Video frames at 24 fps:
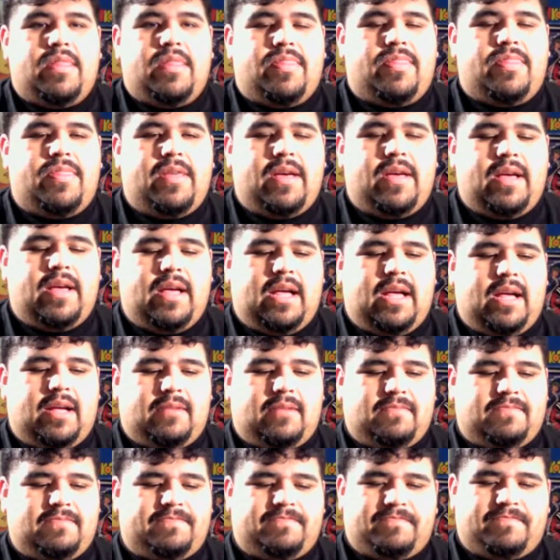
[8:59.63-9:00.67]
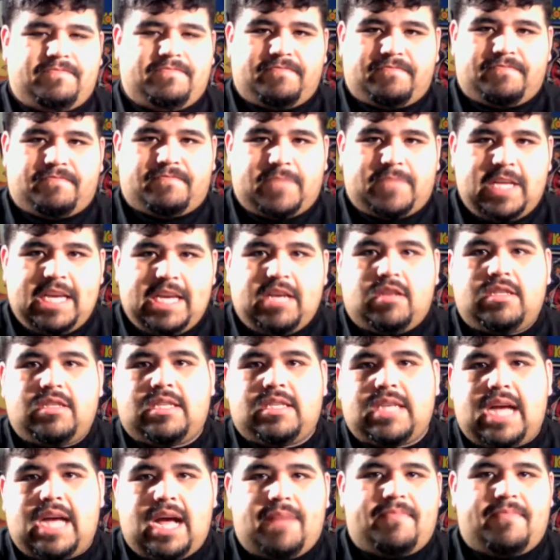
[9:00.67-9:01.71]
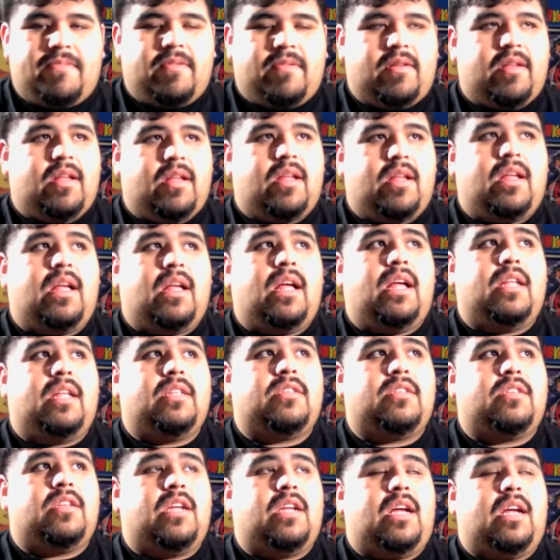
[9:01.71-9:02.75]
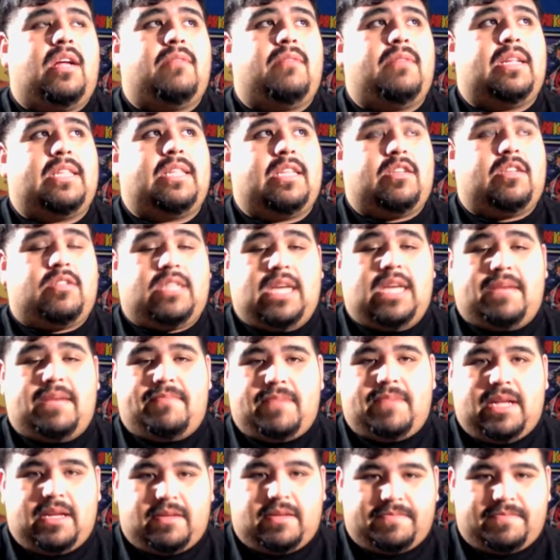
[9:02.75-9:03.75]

the hilltop, not the hilltop.